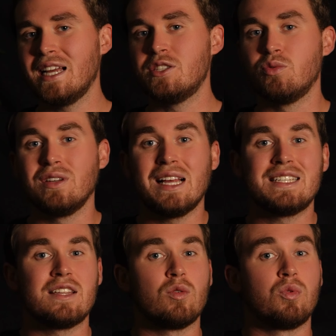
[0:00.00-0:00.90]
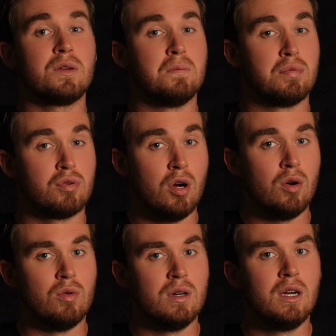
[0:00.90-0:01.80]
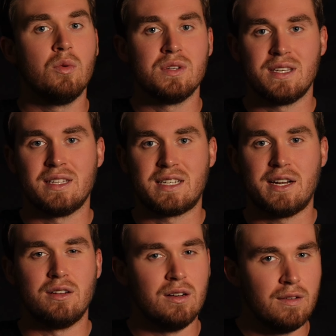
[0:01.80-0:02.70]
lines, you realize that the word Pro was in the title,